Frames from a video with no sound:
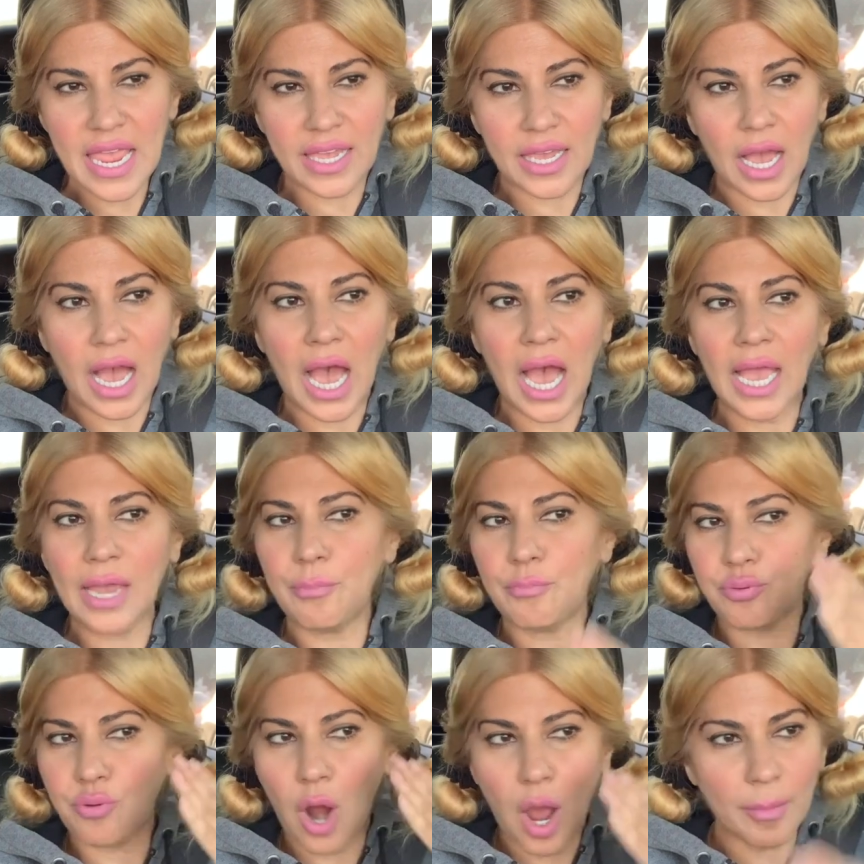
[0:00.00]
I
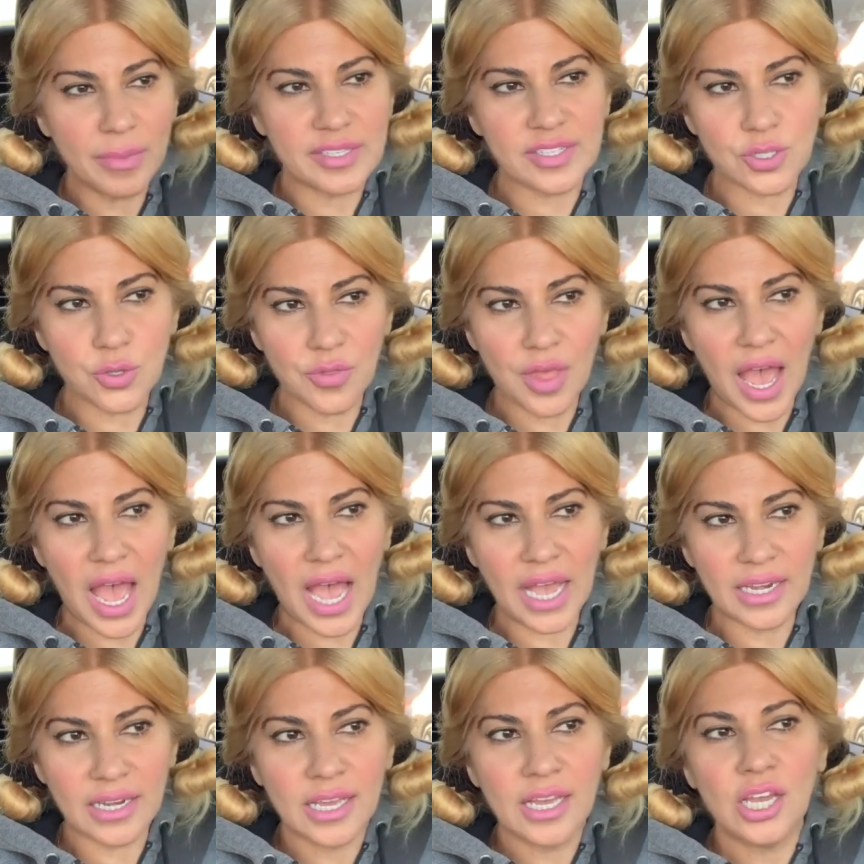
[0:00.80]
promise you
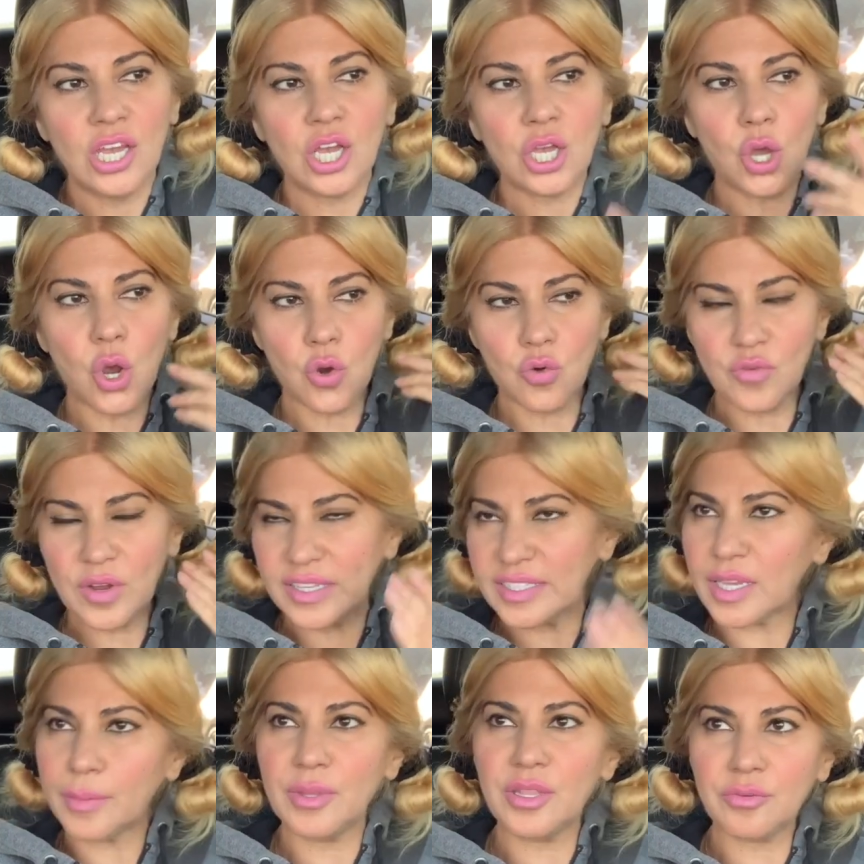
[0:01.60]
that. Go read
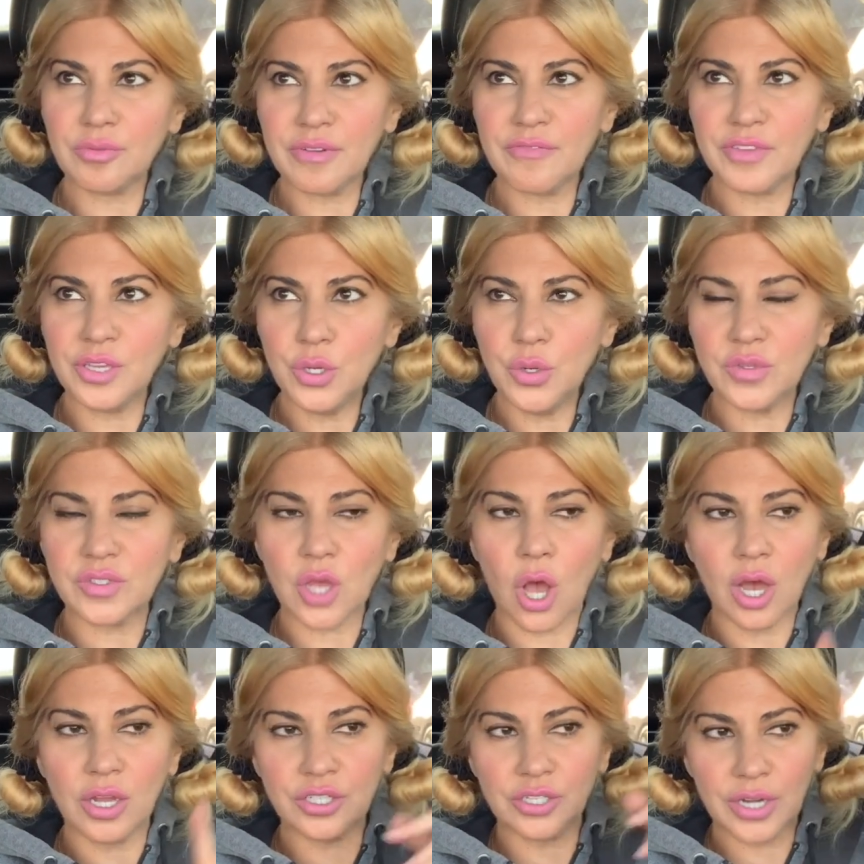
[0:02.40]
some of the reviews
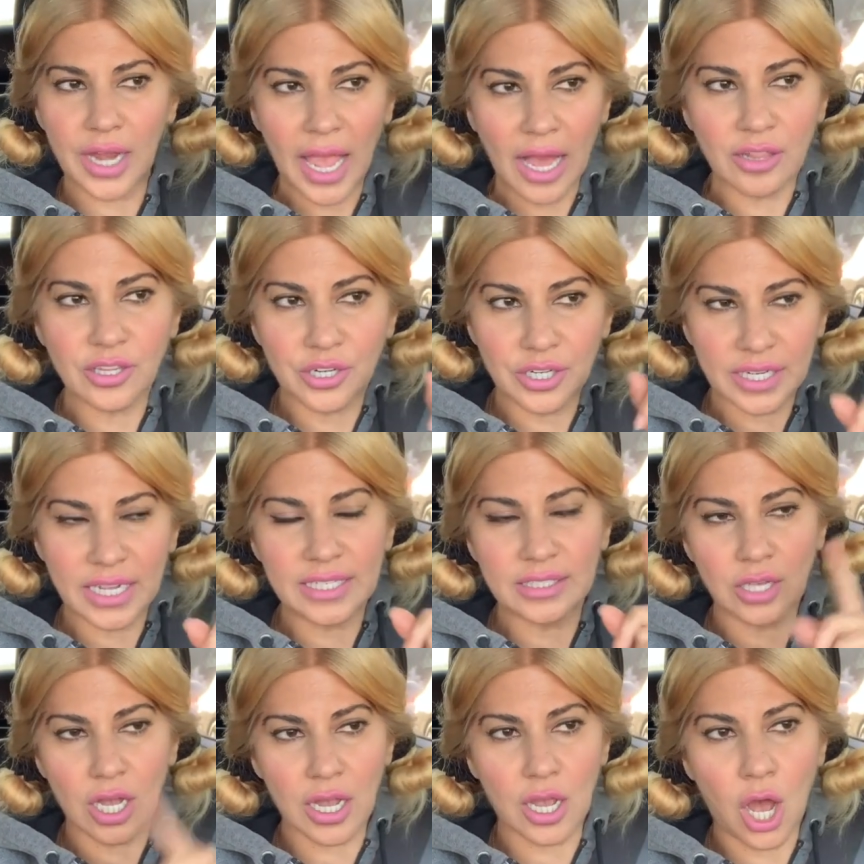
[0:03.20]
under
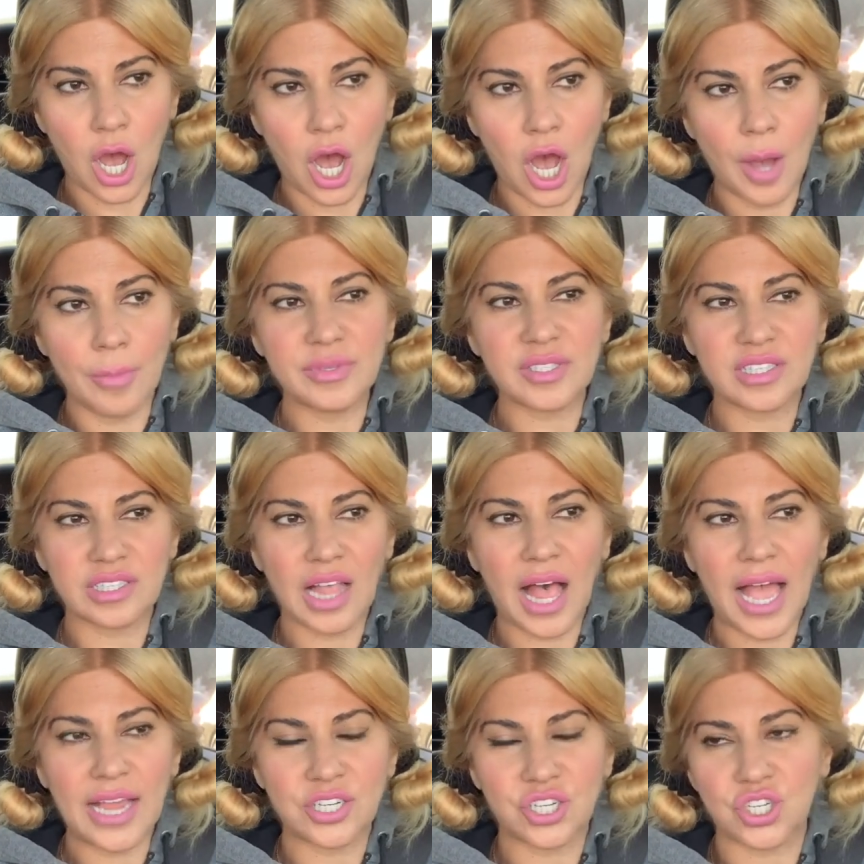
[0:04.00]

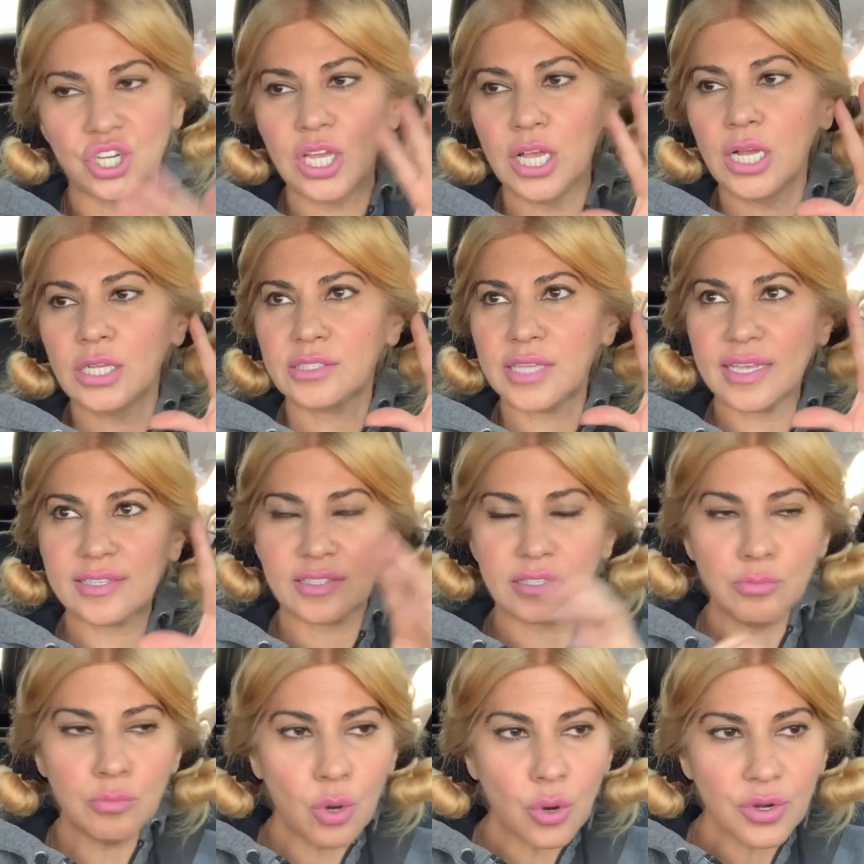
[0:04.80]

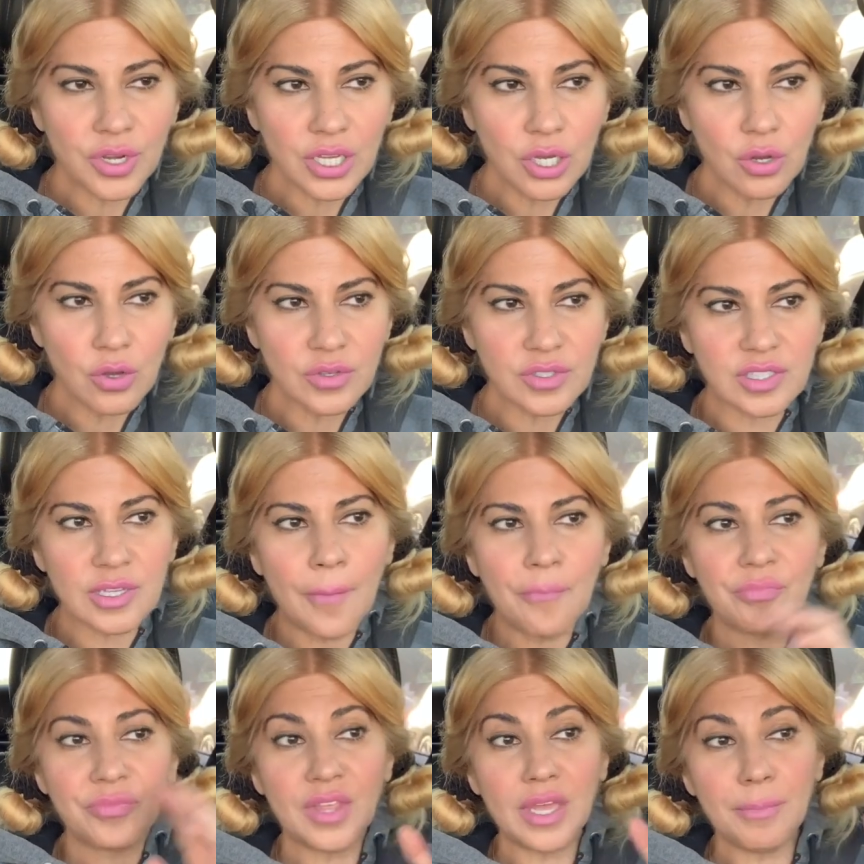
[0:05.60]
ellieorket.com/testimonials.
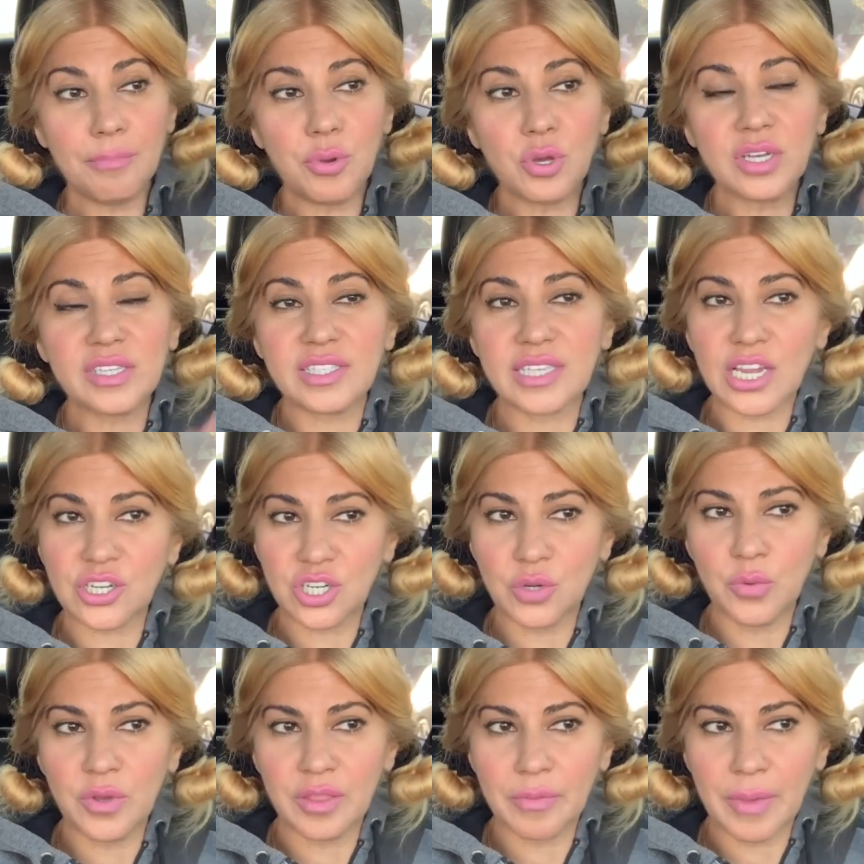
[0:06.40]
Then book a
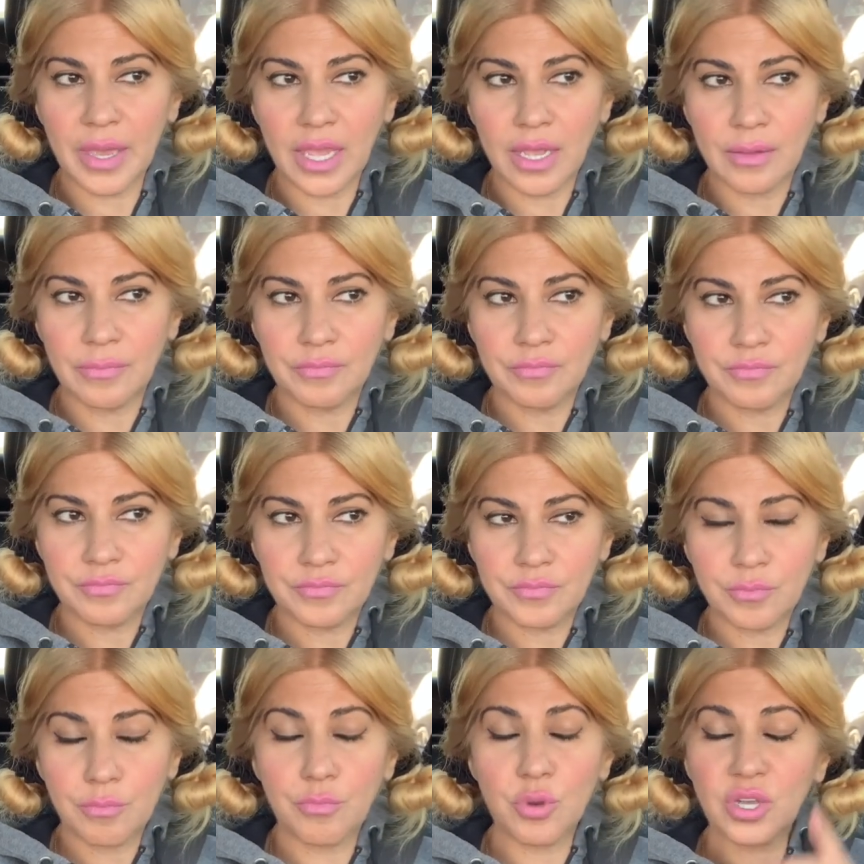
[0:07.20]
session with me.
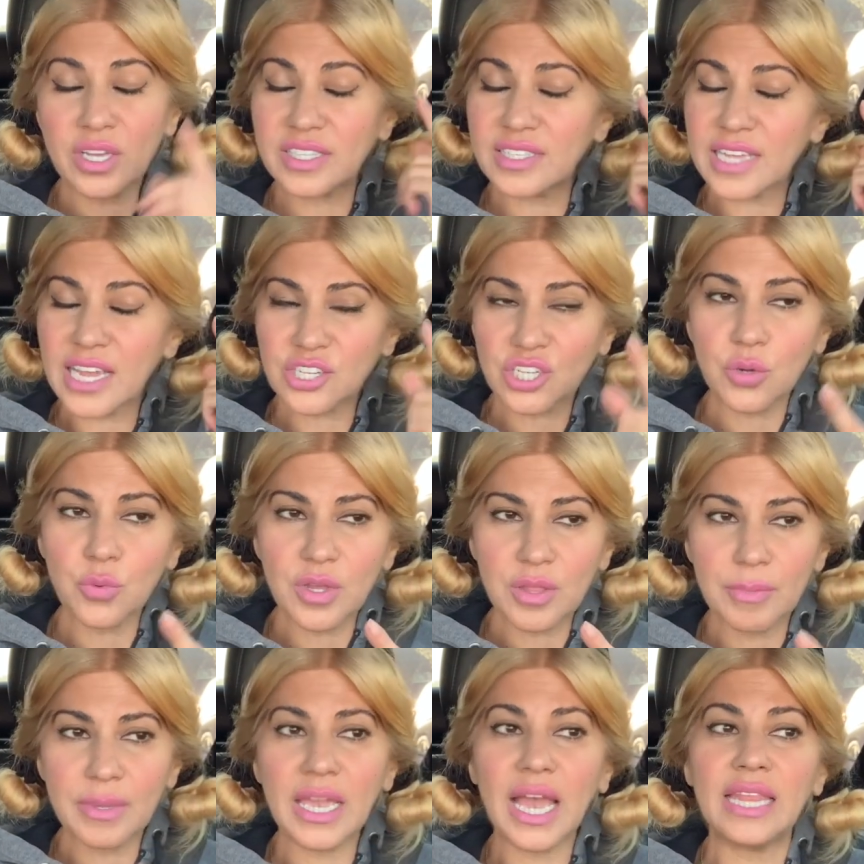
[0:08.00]
Book a session
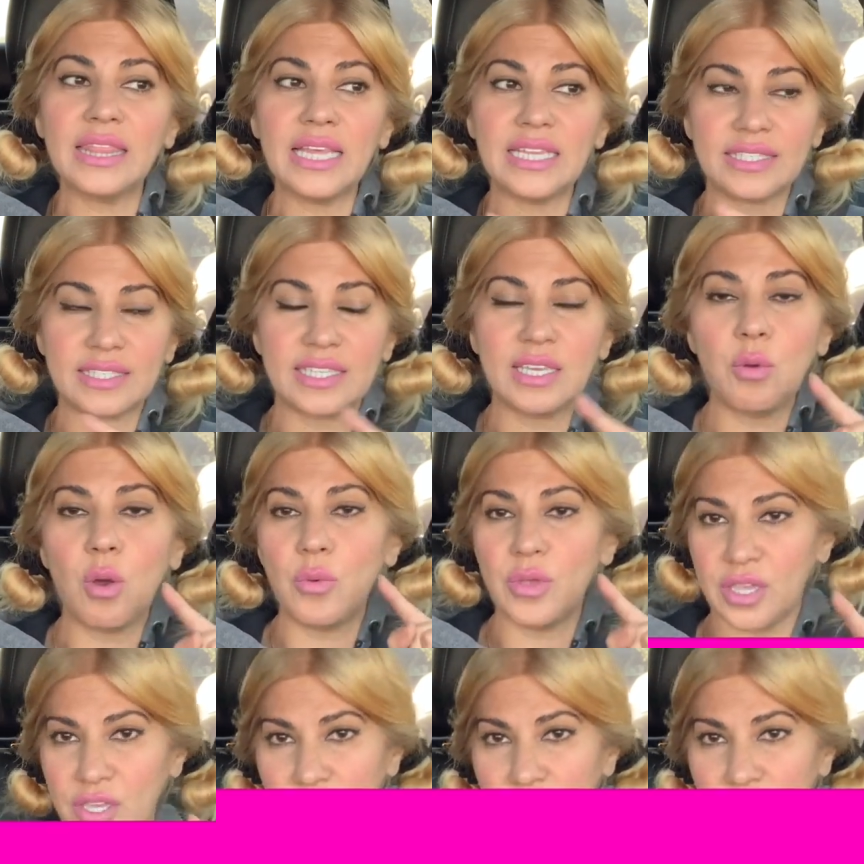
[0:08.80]
with me and let's see what we can